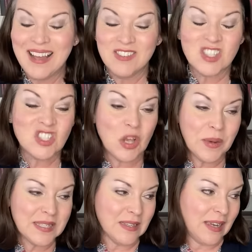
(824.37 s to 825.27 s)
I'm so
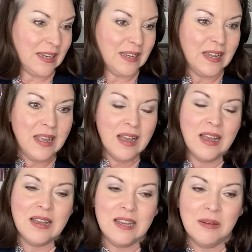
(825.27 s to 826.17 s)
excited,
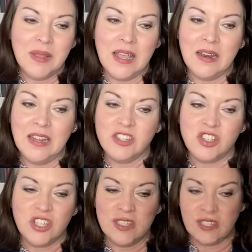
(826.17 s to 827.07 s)
um, and it's
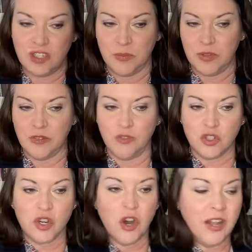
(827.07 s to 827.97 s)
just such a beautiful
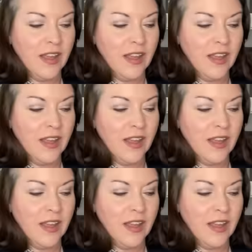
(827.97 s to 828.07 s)
chart.